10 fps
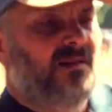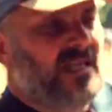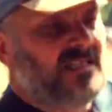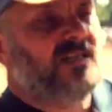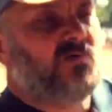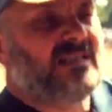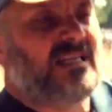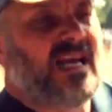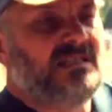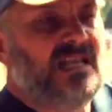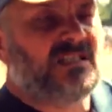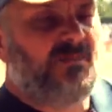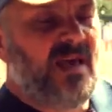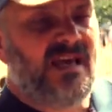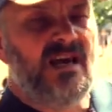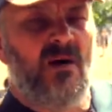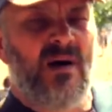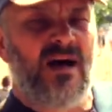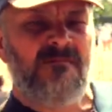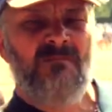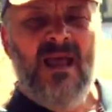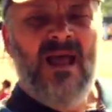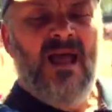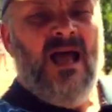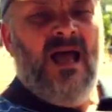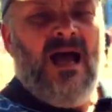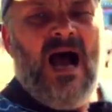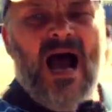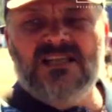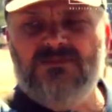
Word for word: This is what Satan is speaking about. I